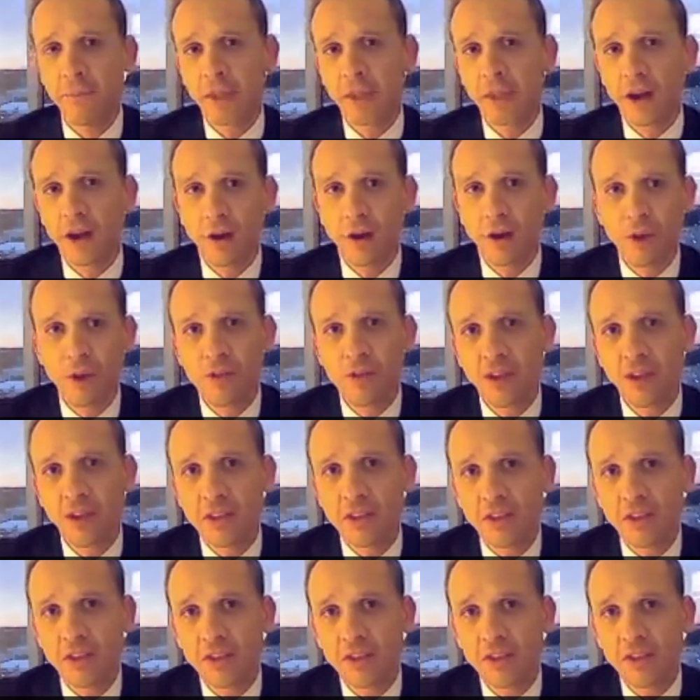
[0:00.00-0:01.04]
Uh, we think
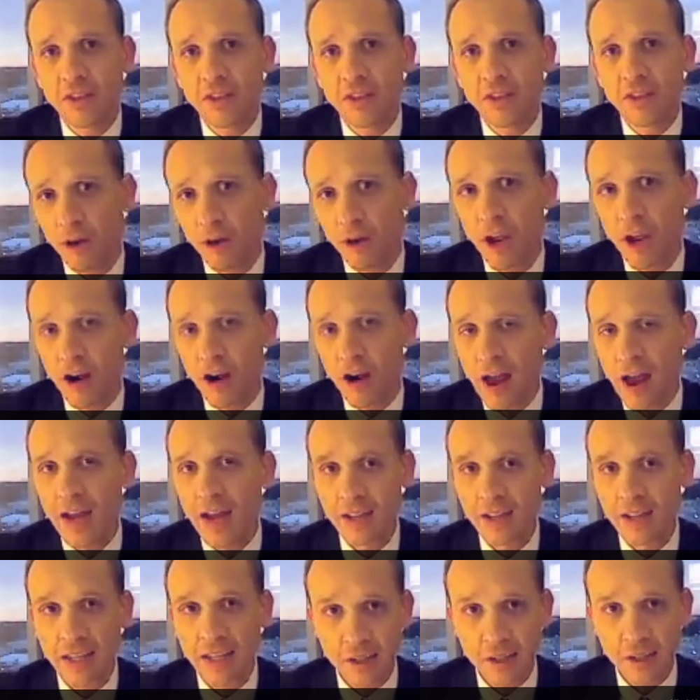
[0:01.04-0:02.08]
that the Affordable Care
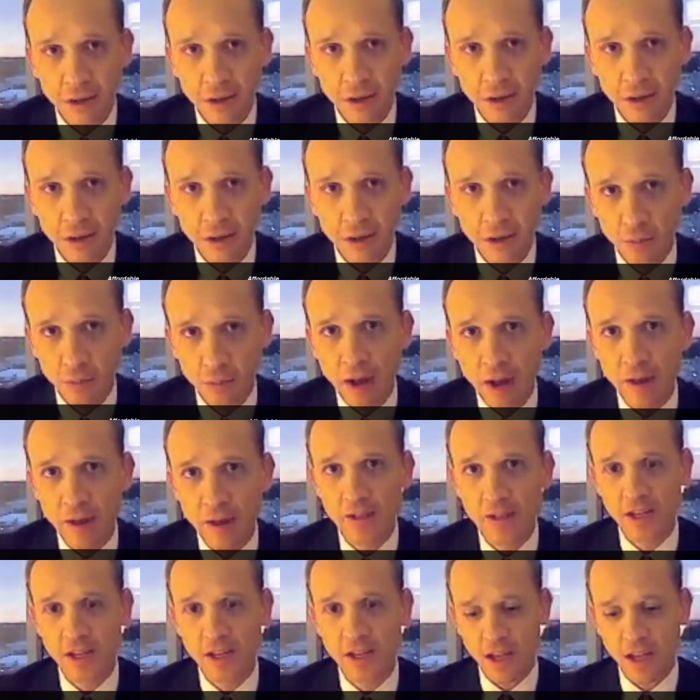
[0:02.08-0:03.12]
Act is good
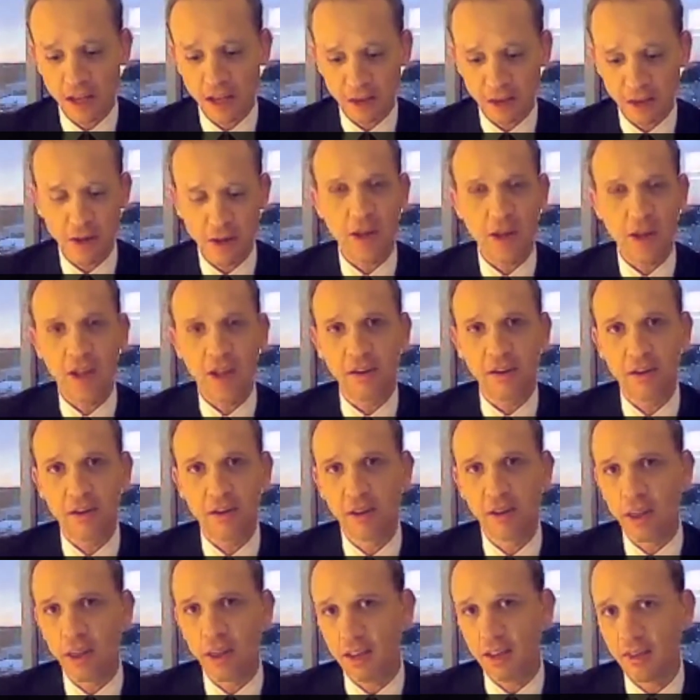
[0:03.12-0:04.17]
policy, and, and,
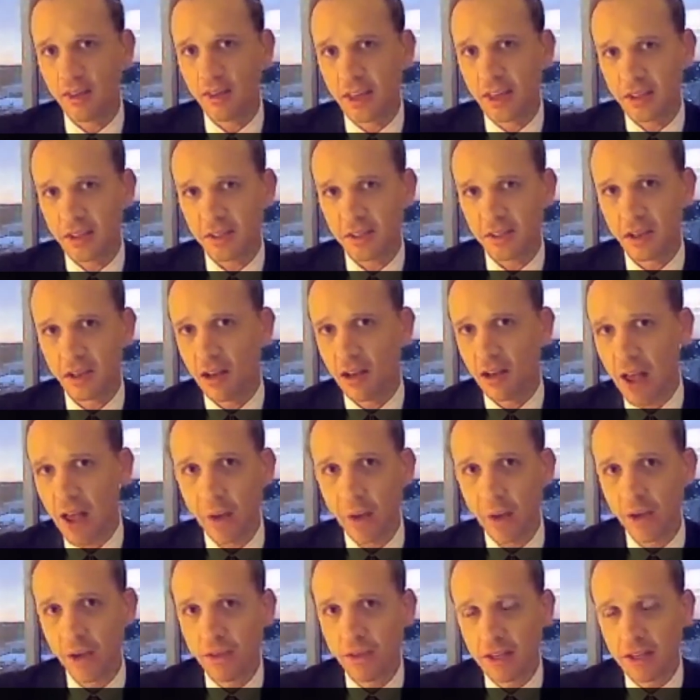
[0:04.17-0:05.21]
and this
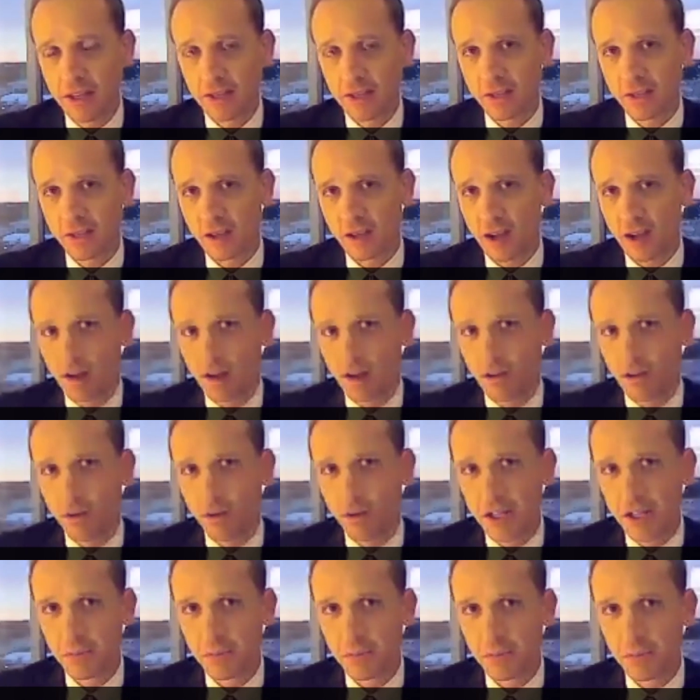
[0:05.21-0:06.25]
allowing this
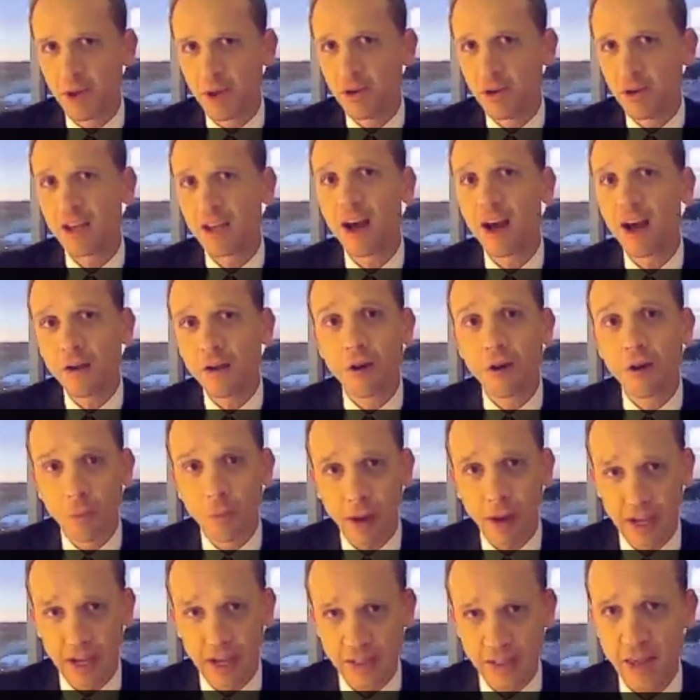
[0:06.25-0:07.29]
grace period
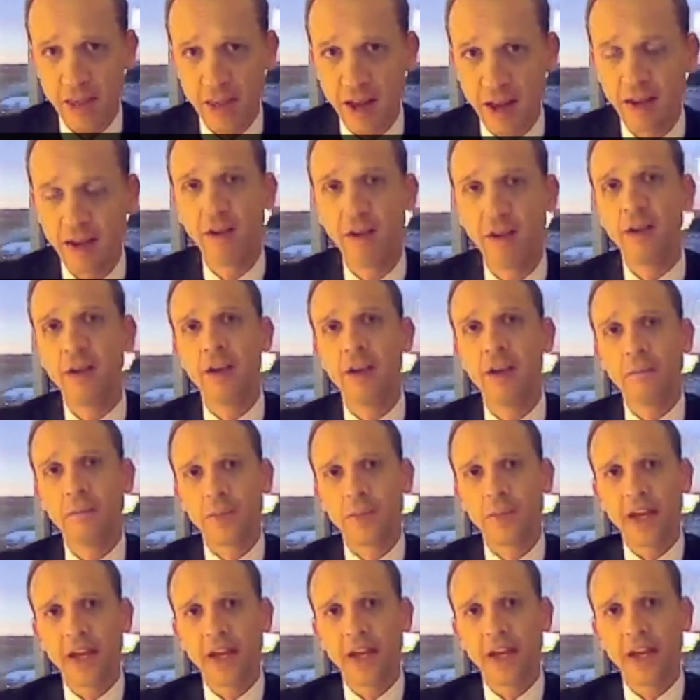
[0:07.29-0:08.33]
undermines that.
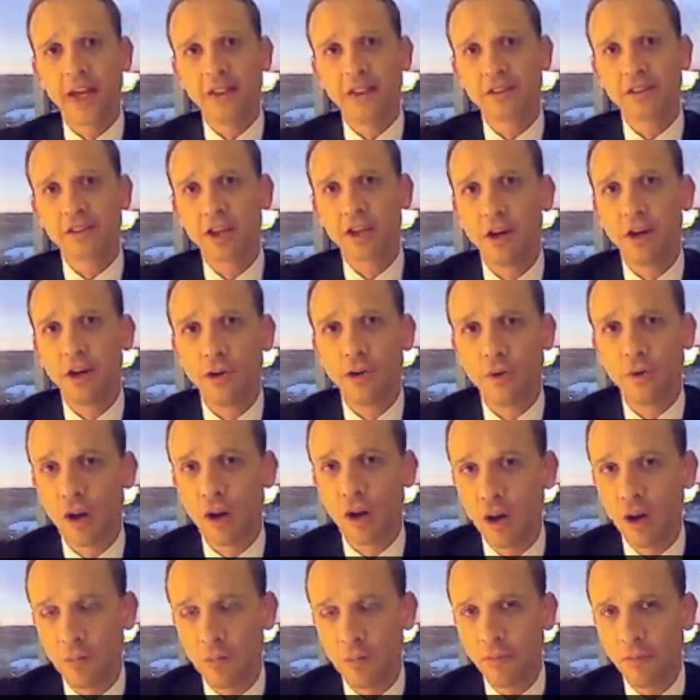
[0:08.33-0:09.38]
And so
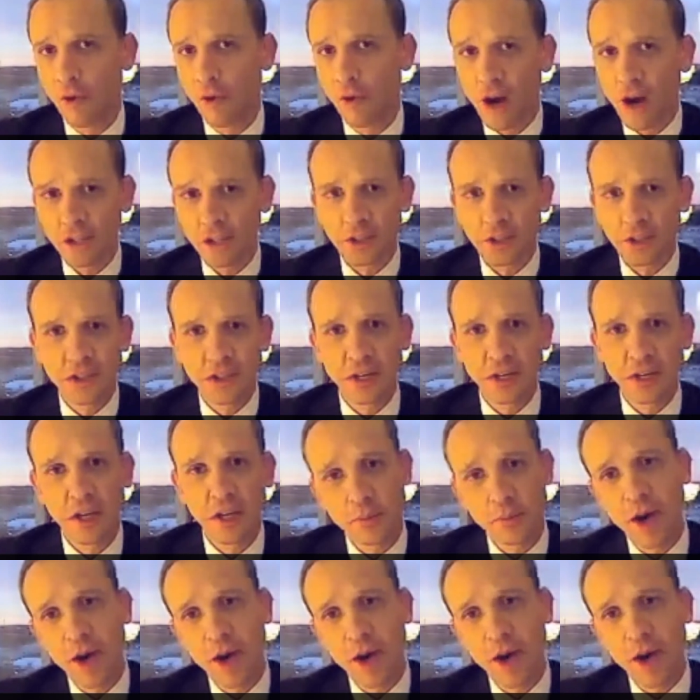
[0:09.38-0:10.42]
um, Washington and
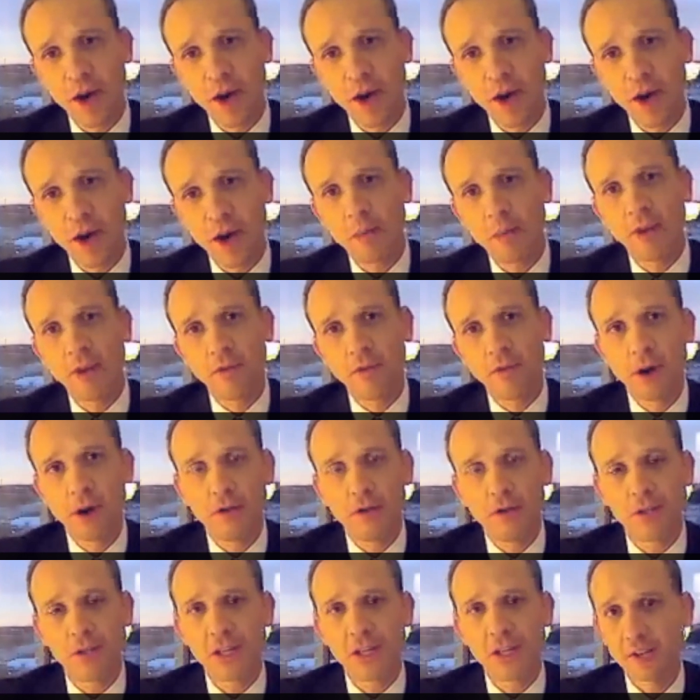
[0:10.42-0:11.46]
probably a few other
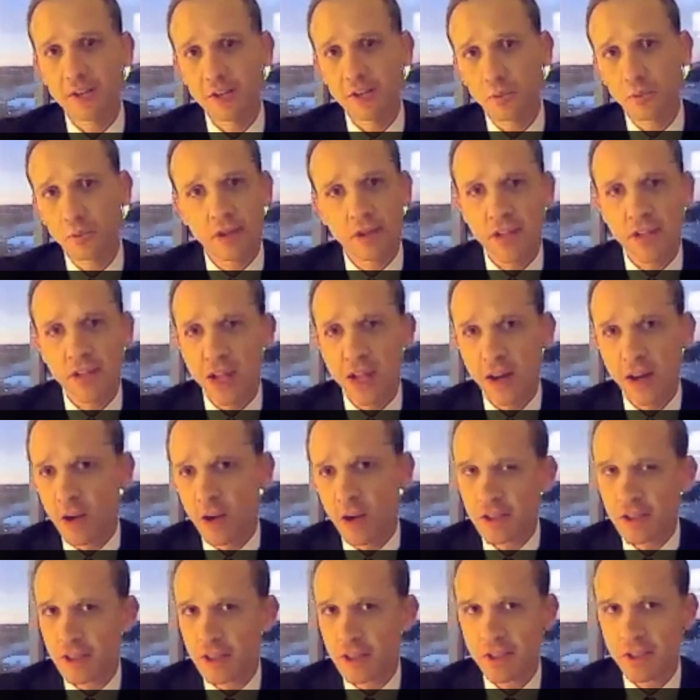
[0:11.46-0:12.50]
states will say, no,
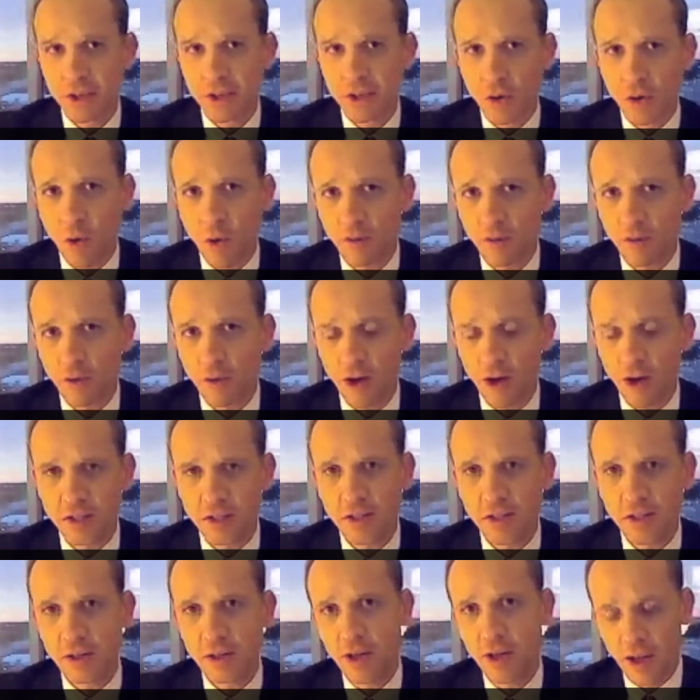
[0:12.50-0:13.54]
this just doesn't work for
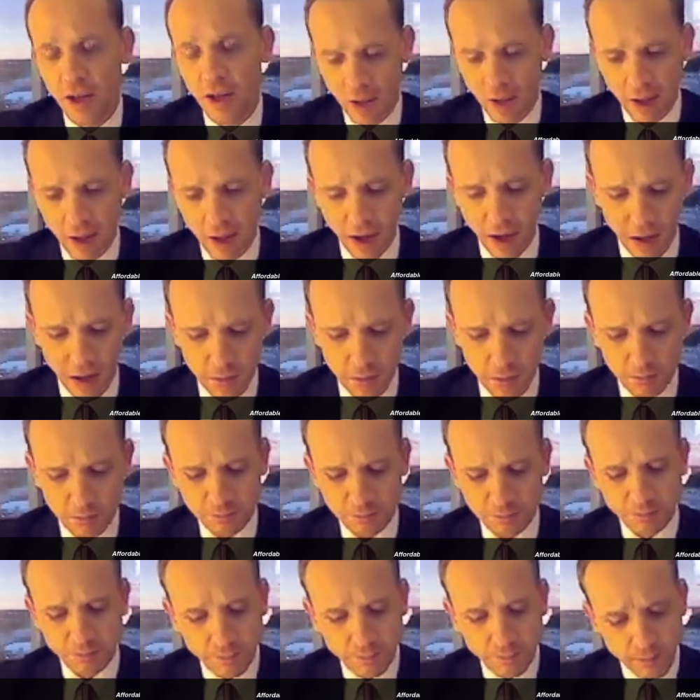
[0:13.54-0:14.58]
us.
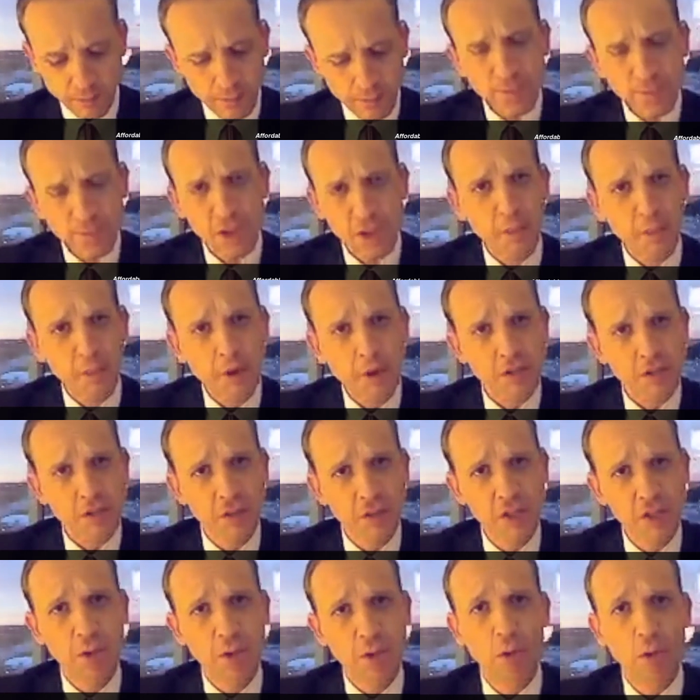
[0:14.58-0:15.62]
Um, the most
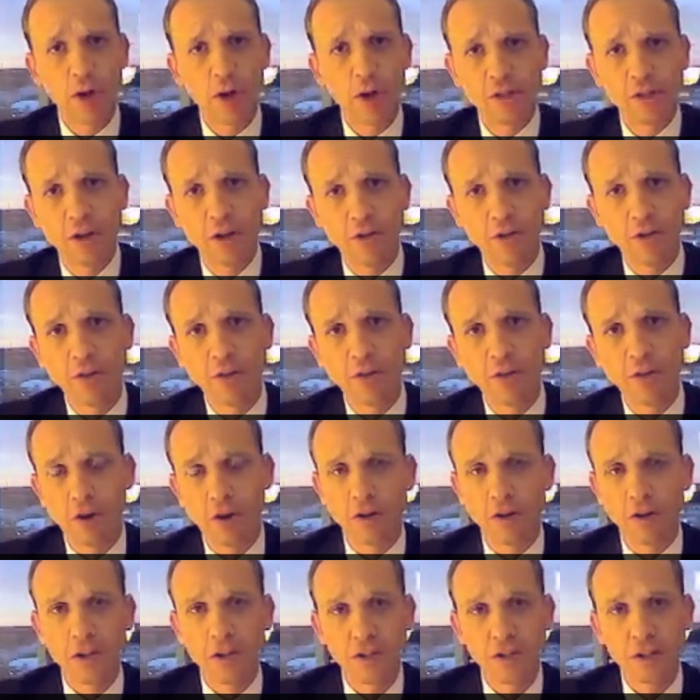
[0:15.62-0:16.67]
visible one so
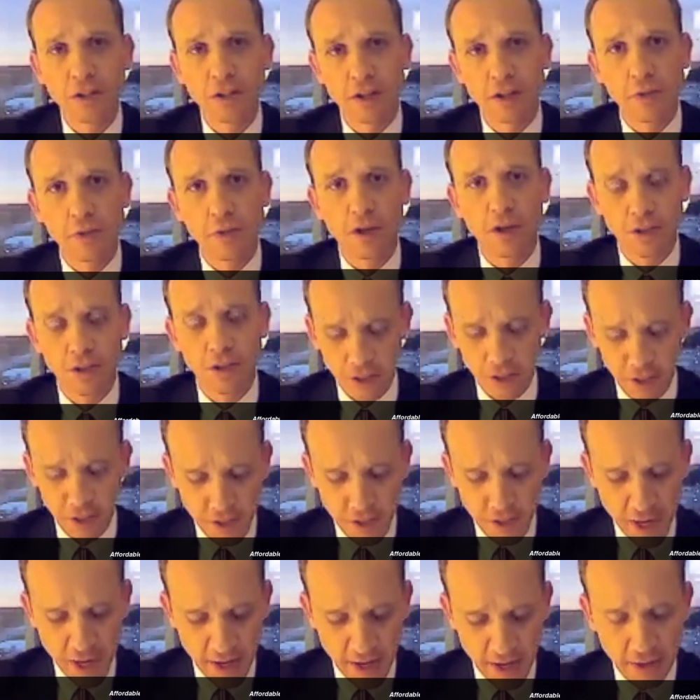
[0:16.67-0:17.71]
far is, is Washington
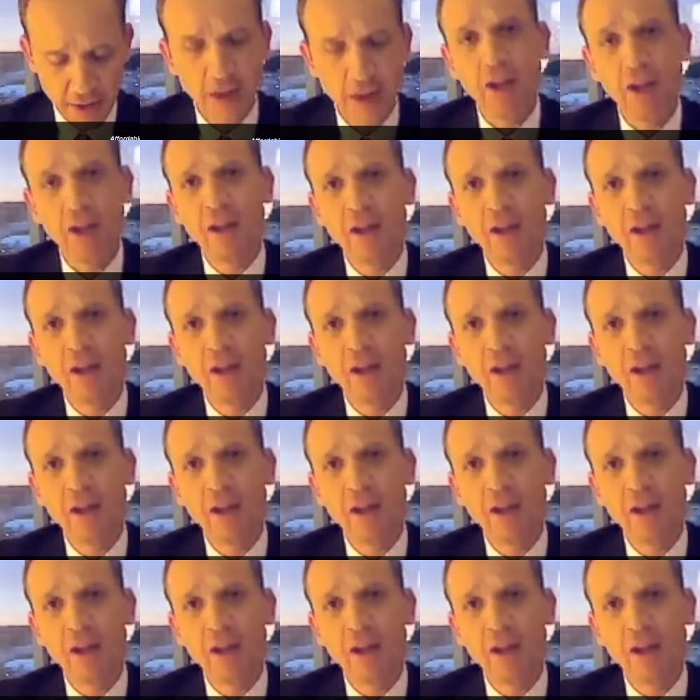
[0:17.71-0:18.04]
State.